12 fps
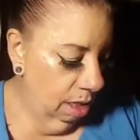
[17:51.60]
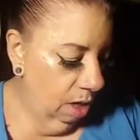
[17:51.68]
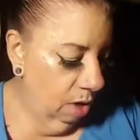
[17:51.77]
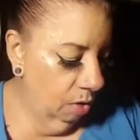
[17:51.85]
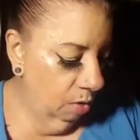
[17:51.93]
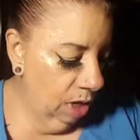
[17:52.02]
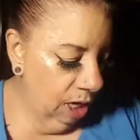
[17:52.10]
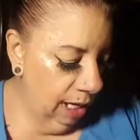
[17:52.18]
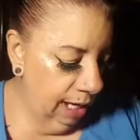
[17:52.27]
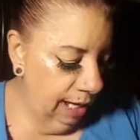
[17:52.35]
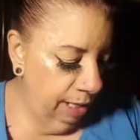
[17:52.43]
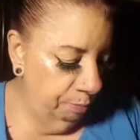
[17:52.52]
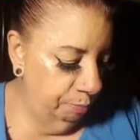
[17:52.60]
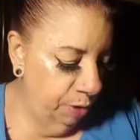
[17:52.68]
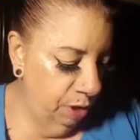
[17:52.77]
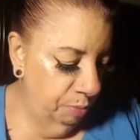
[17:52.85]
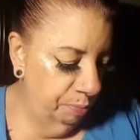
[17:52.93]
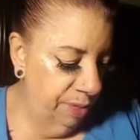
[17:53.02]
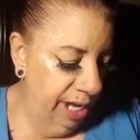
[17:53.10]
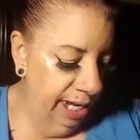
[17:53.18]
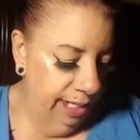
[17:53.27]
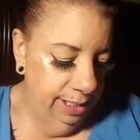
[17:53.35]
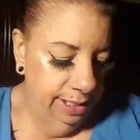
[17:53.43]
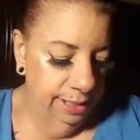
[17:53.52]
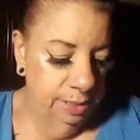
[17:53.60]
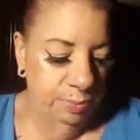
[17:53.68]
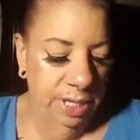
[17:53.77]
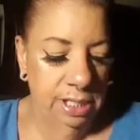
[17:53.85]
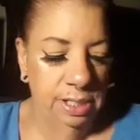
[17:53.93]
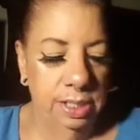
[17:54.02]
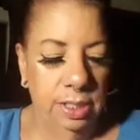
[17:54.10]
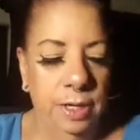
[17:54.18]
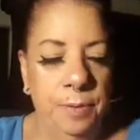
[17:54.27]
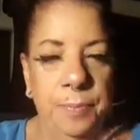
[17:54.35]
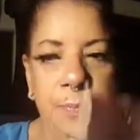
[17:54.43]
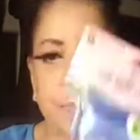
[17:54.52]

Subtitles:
Okai poop bag dispenser.